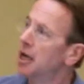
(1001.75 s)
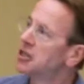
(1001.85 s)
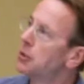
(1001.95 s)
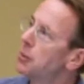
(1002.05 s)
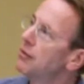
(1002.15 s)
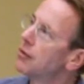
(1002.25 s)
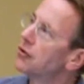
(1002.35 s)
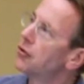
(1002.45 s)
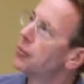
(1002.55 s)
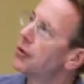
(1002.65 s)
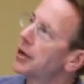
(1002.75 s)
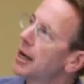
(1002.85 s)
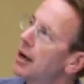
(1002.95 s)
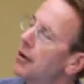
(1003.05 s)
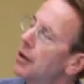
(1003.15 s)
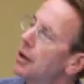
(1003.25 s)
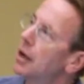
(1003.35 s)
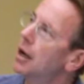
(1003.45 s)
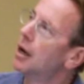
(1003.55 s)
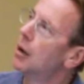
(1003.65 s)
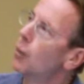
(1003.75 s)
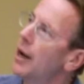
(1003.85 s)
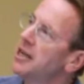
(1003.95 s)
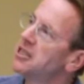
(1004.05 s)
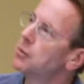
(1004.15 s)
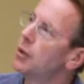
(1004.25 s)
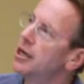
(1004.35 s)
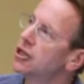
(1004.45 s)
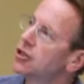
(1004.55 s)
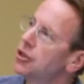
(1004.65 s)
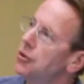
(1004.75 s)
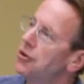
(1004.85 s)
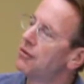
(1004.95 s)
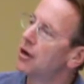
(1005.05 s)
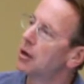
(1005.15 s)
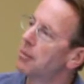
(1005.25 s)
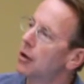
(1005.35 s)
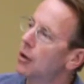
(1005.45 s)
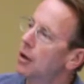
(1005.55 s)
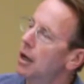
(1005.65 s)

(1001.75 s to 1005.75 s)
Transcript: So we've got to work out ways in which to develop